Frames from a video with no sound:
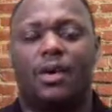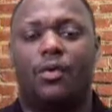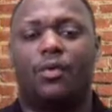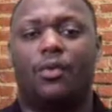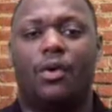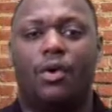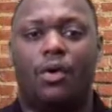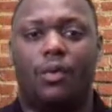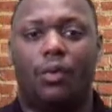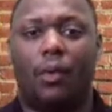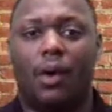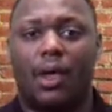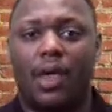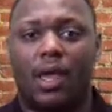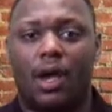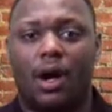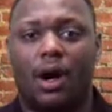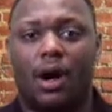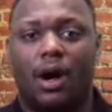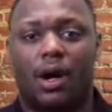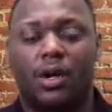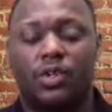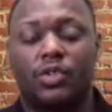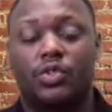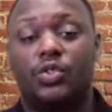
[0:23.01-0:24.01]
where we
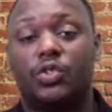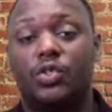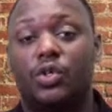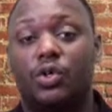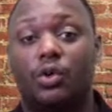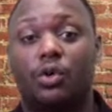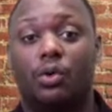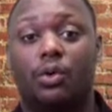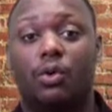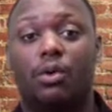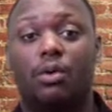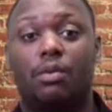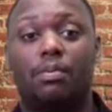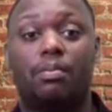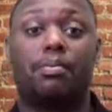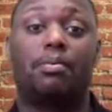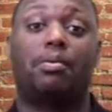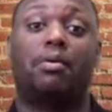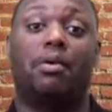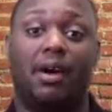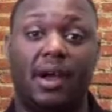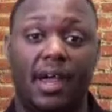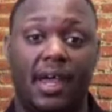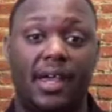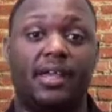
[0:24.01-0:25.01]
are to
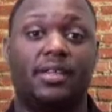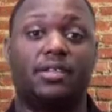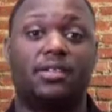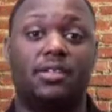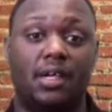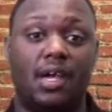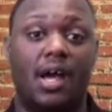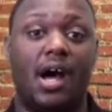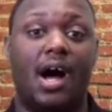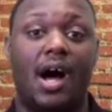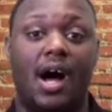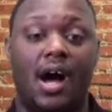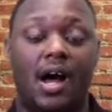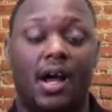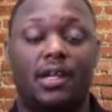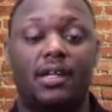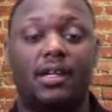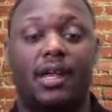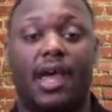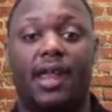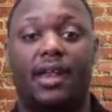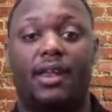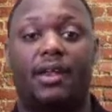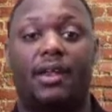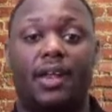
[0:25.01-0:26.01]
praise God
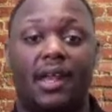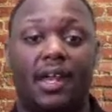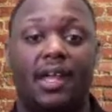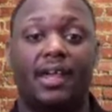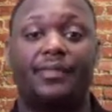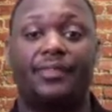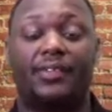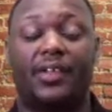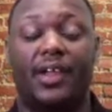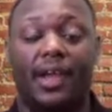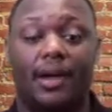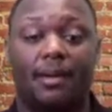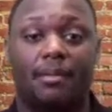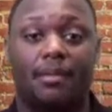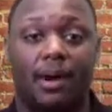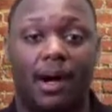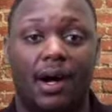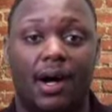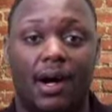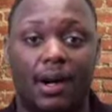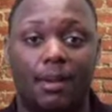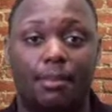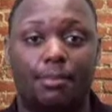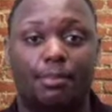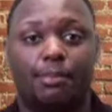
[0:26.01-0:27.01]
and lift him
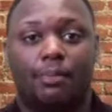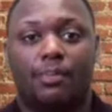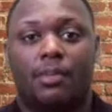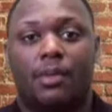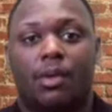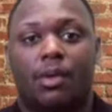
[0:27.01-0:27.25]
up